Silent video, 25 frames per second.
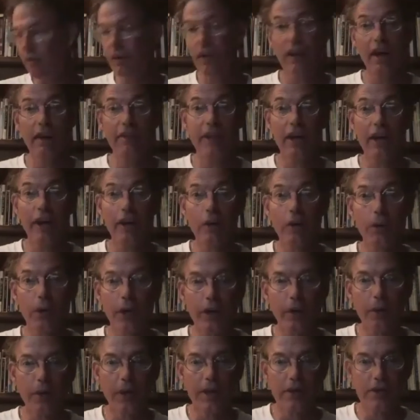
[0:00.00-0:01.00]
I've got a quick
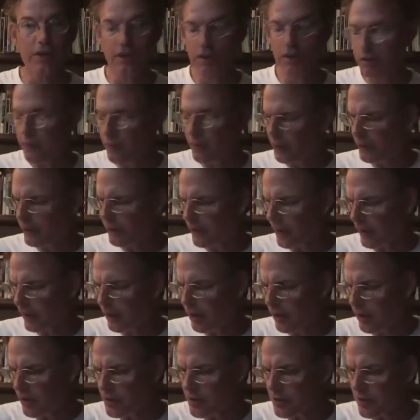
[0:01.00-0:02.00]
question for you. I
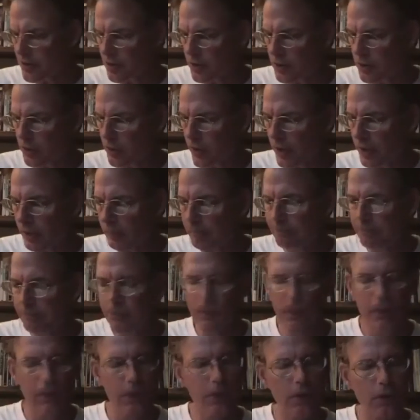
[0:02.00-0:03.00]
noticed that you uh,
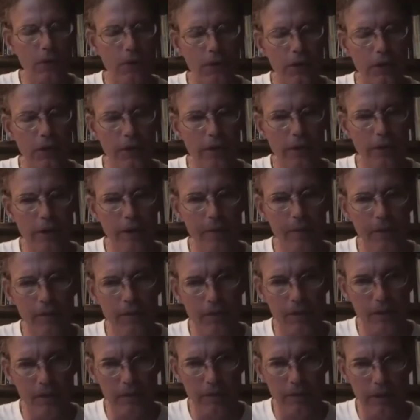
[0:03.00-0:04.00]
you are in agreement with the
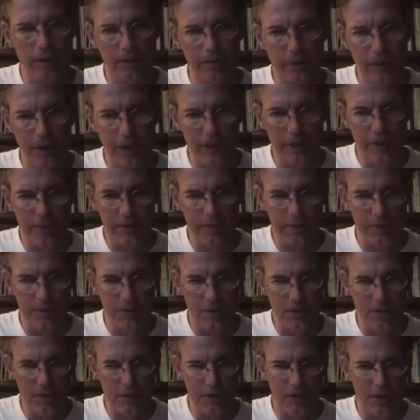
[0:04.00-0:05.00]
Green Party's
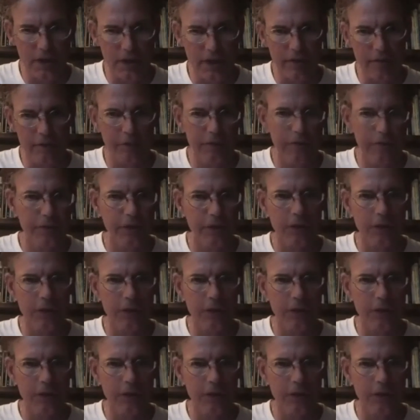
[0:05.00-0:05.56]
position on full